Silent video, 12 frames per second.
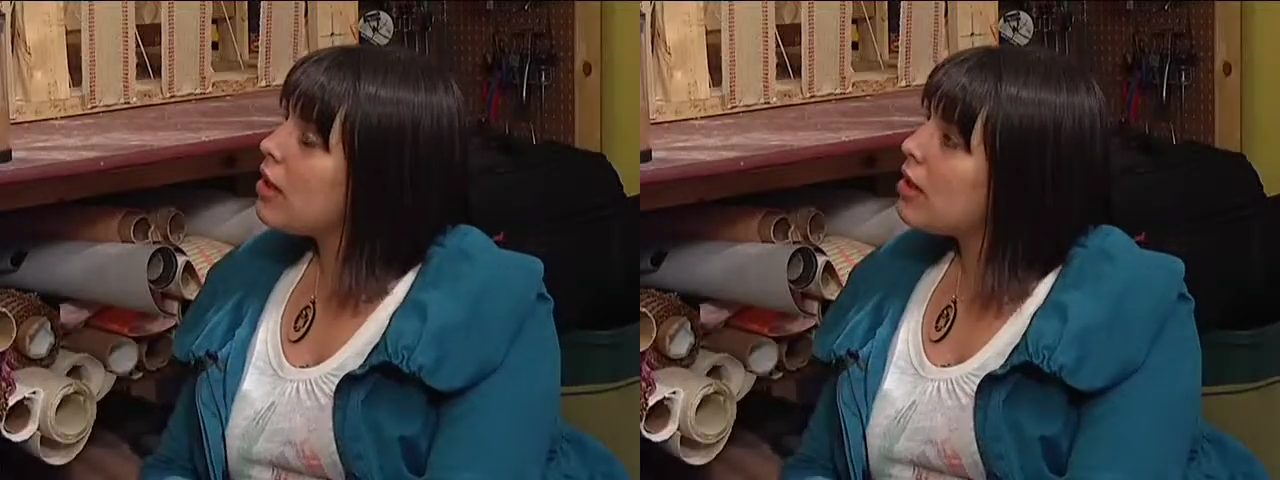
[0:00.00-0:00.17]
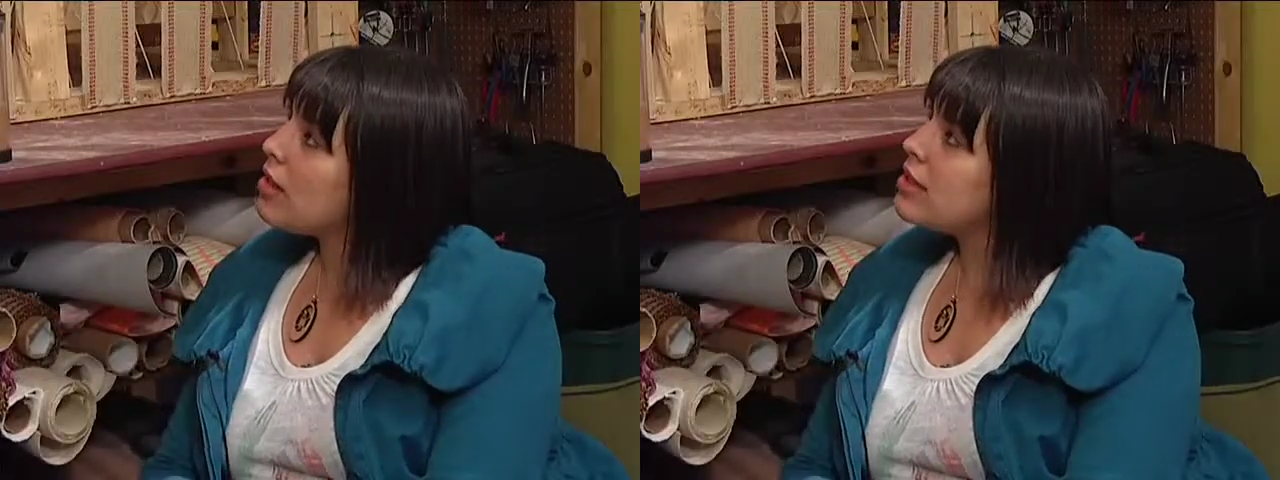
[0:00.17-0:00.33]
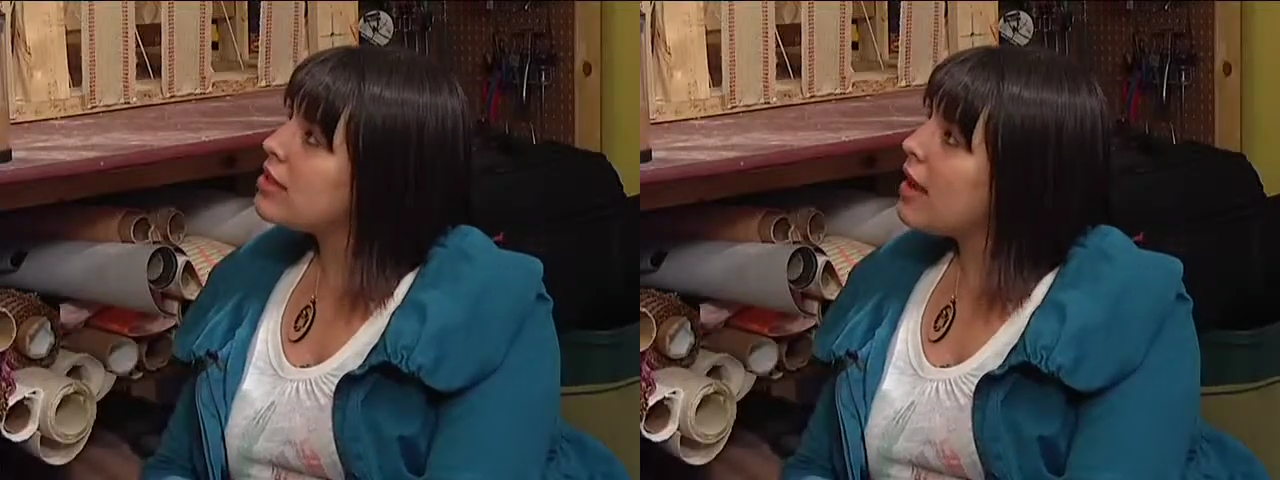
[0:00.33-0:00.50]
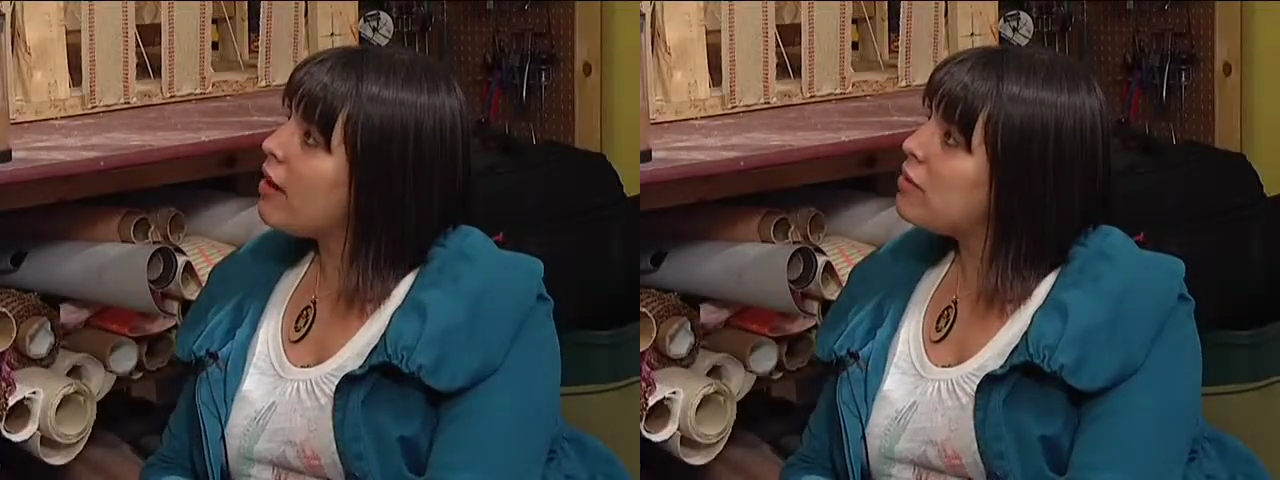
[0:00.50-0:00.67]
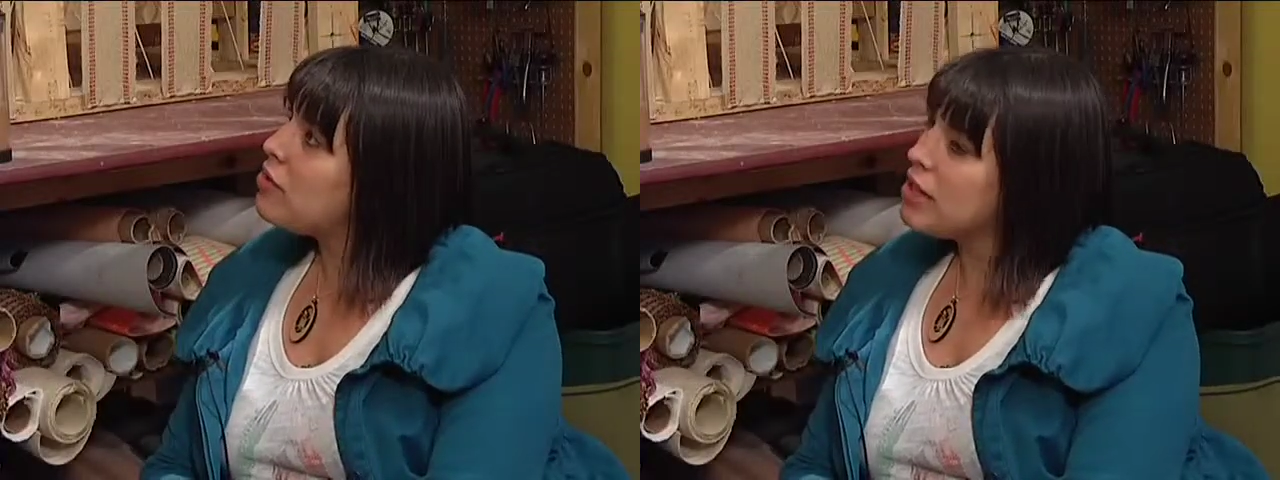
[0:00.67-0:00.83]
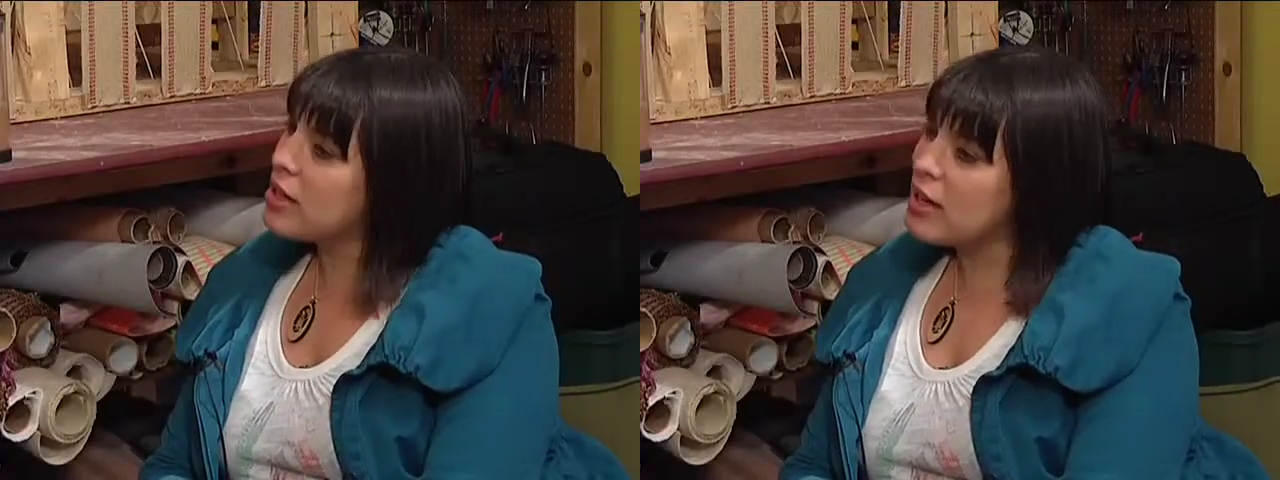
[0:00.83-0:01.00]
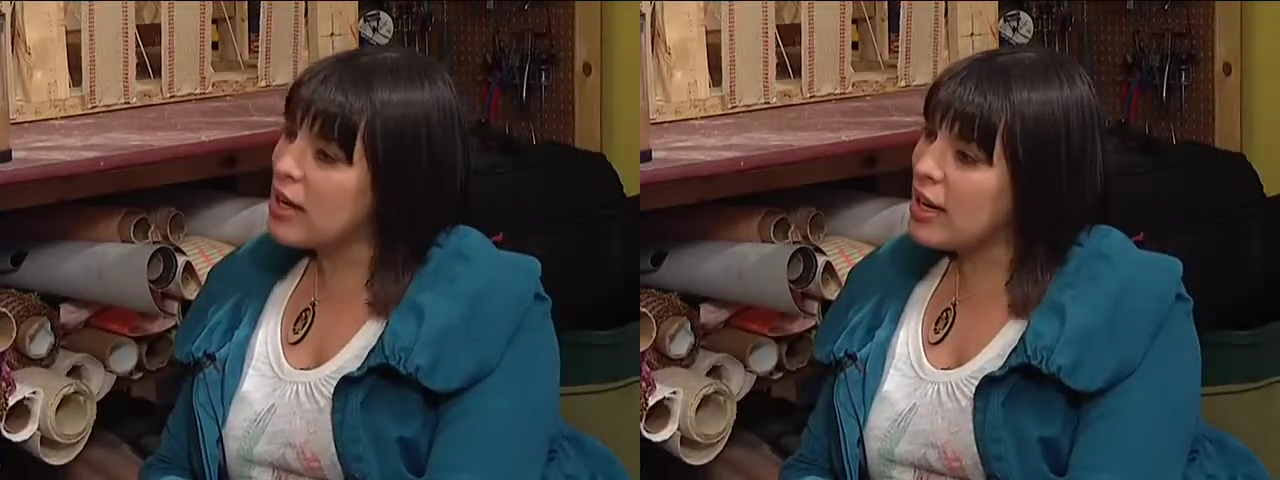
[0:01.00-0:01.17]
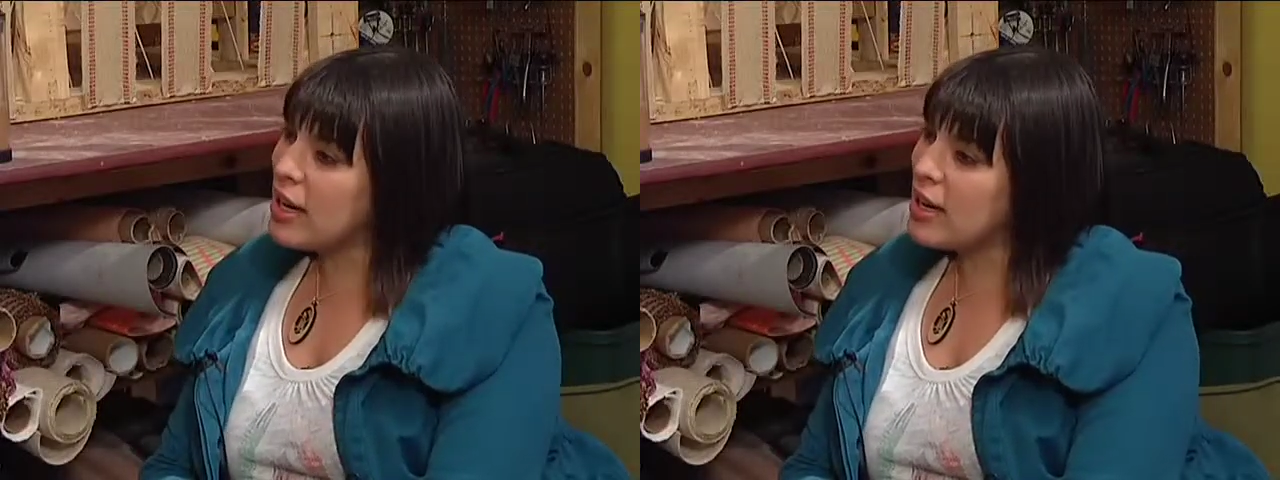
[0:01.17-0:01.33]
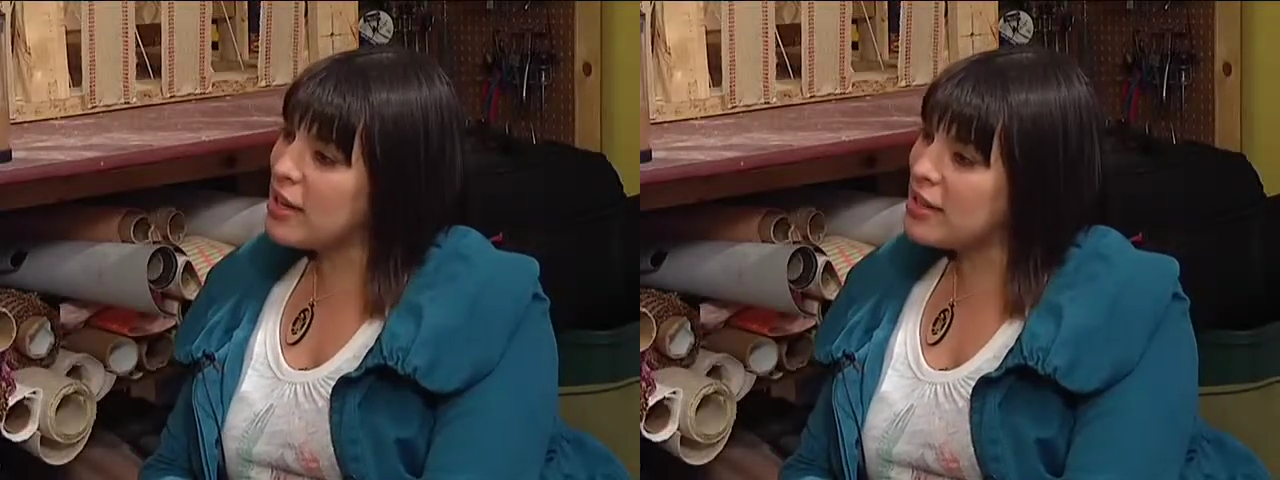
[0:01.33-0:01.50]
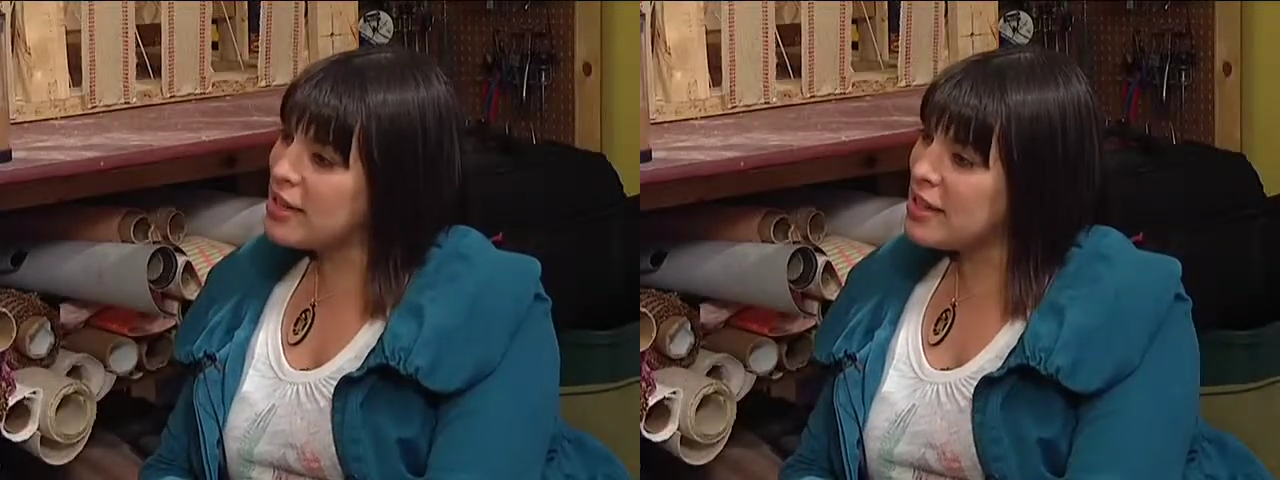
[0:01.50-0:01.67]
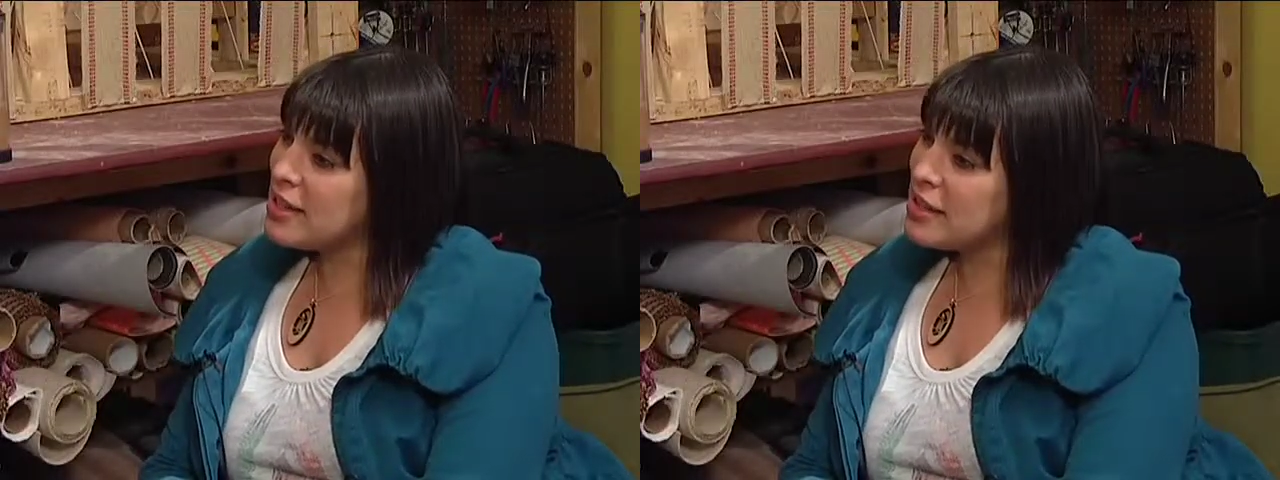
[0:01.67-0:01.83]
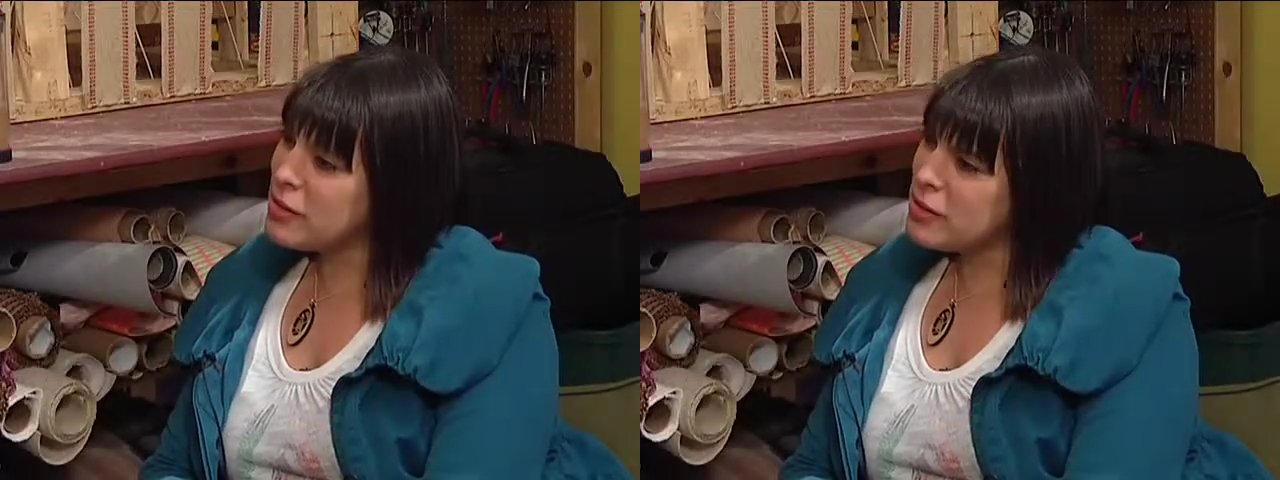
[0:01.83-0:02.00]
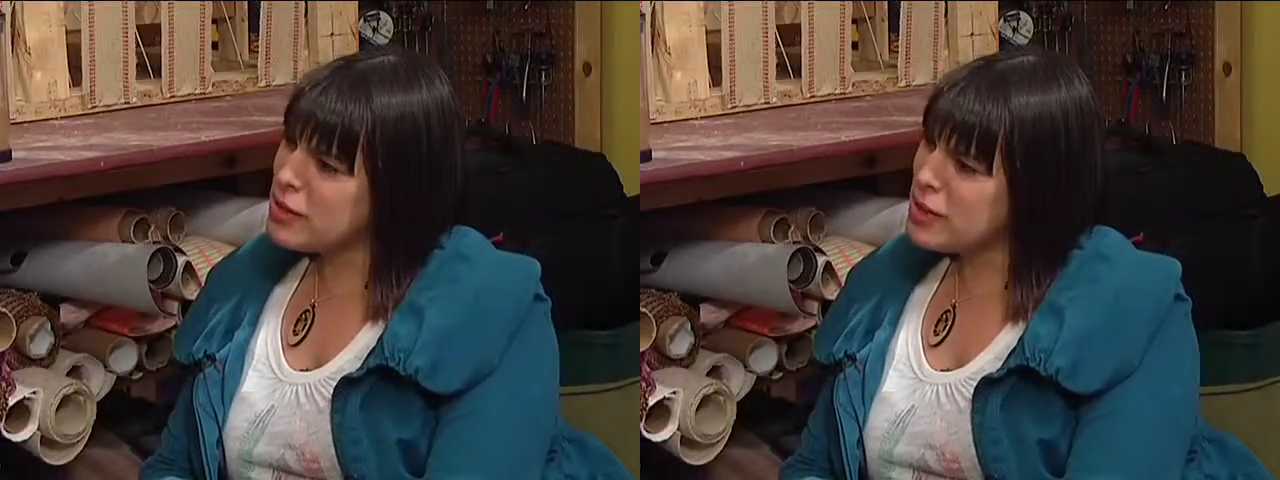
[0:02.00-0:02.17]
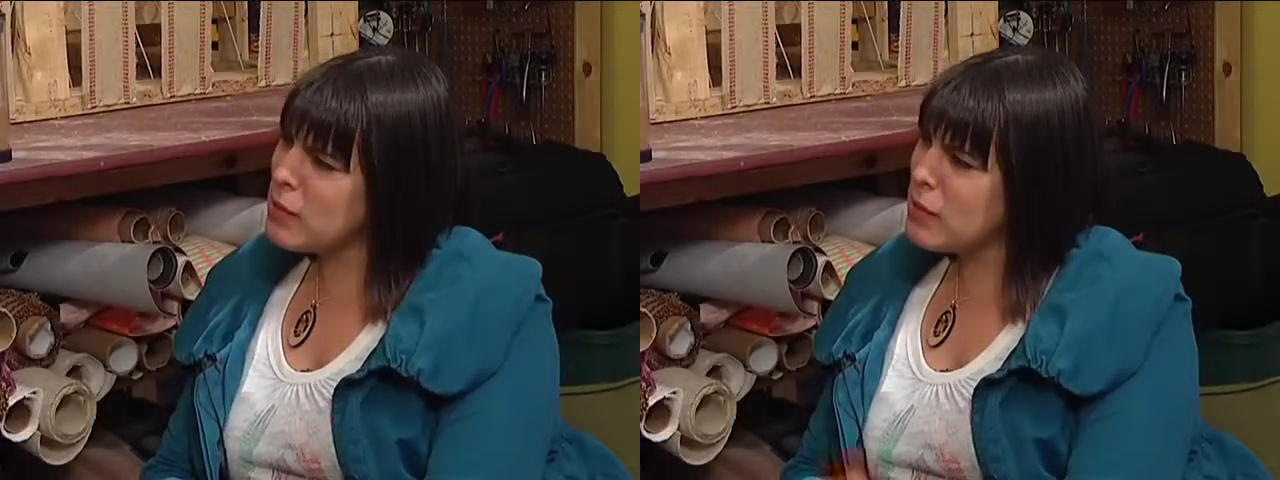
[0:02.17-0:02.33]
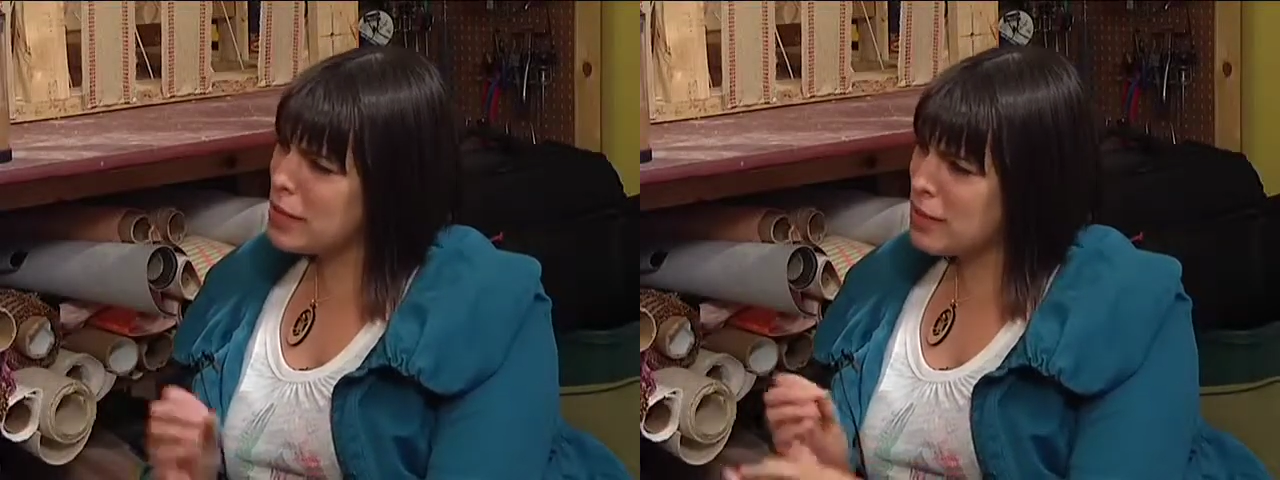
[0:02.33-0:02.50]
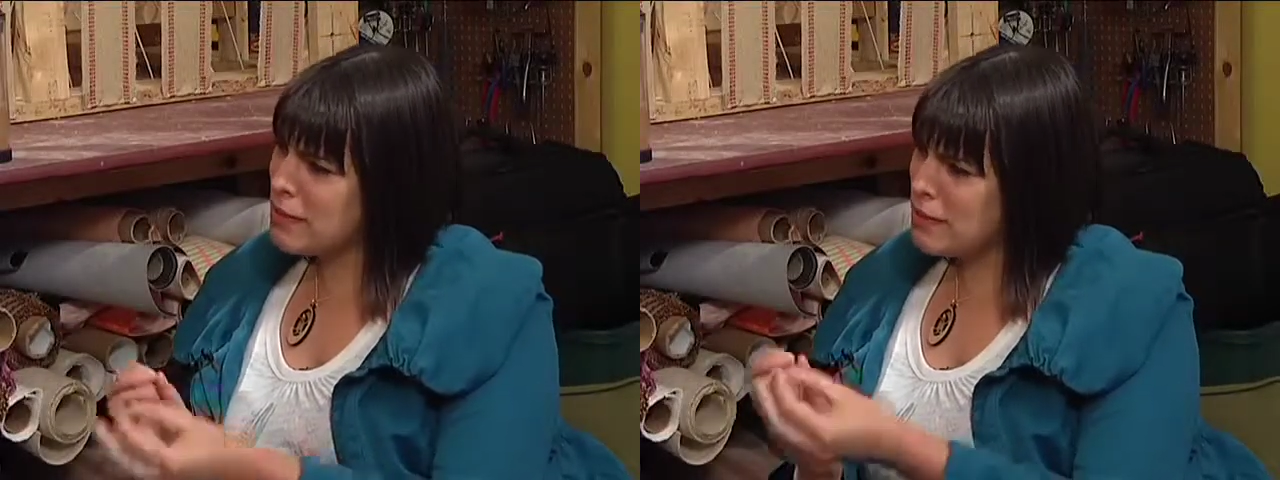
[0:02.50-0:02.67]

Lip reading: at this couch here and see what